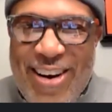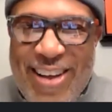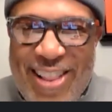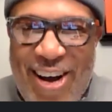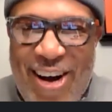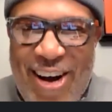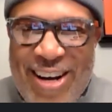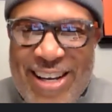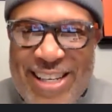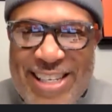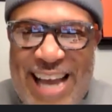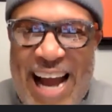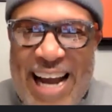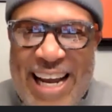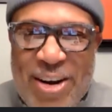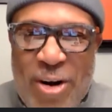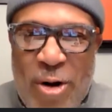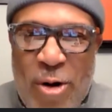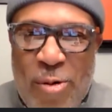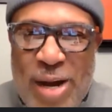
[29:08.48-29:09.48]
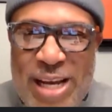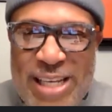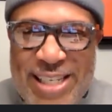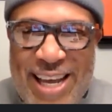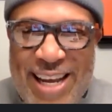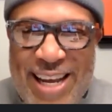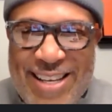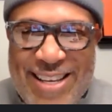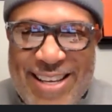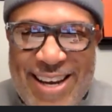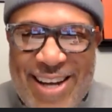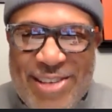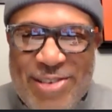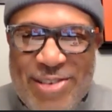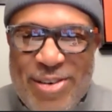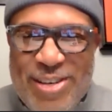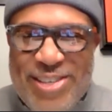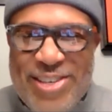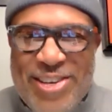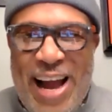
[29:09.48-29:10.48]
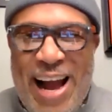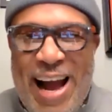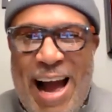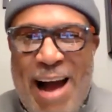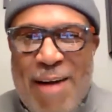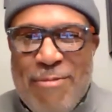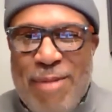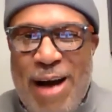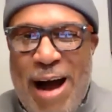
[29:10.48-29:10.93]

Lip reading: As long as I can always get in touch with you, I'm